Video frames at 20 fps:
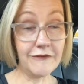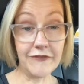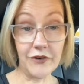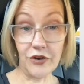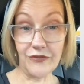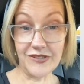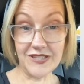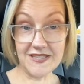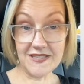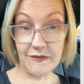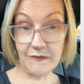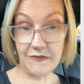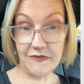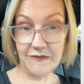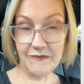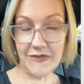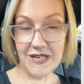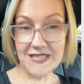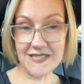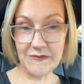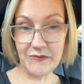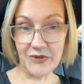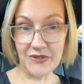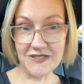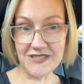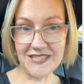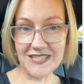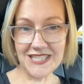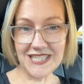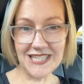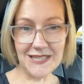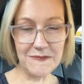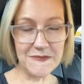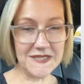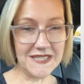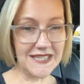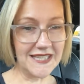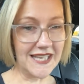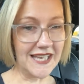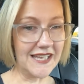involving some of my
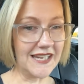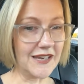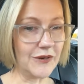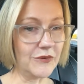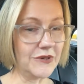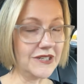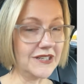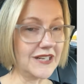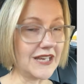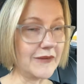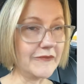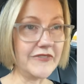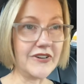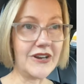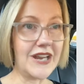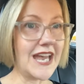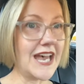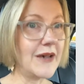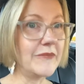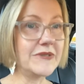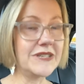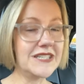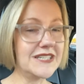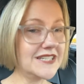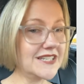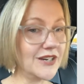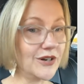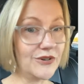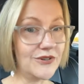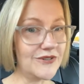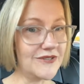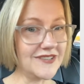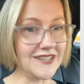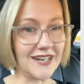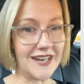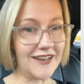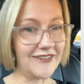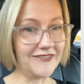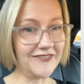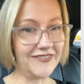sponsorships and that. I'm very happy to tell you
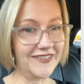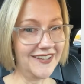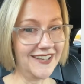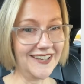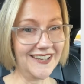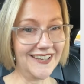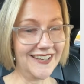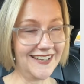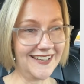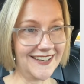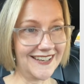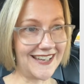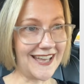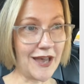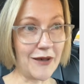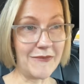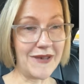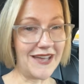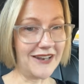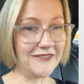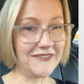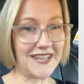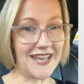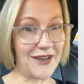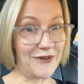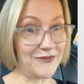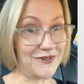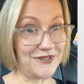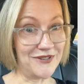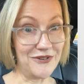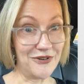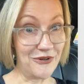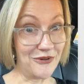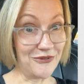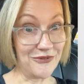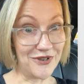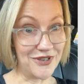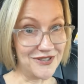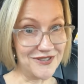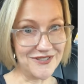that I've come out of that with
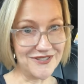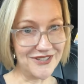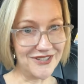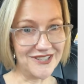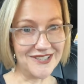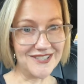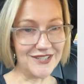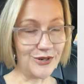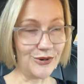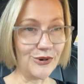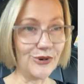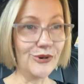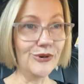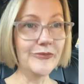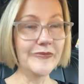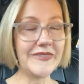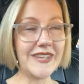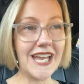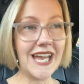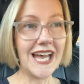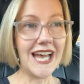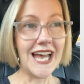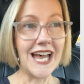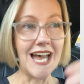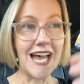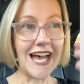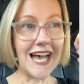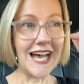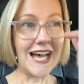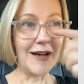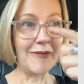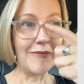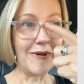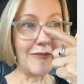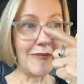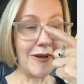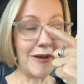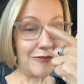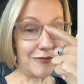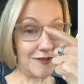no concerns at all.
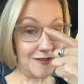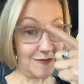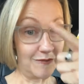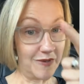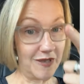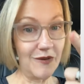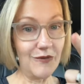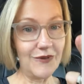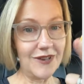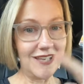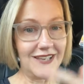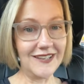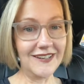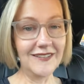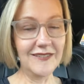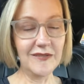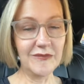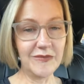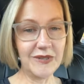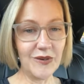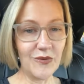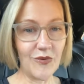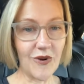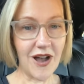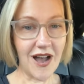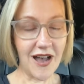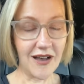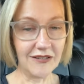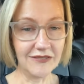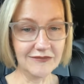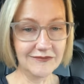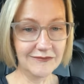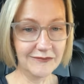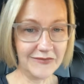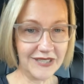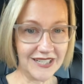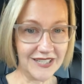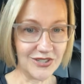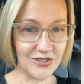It was a bit weird, a bit wild, a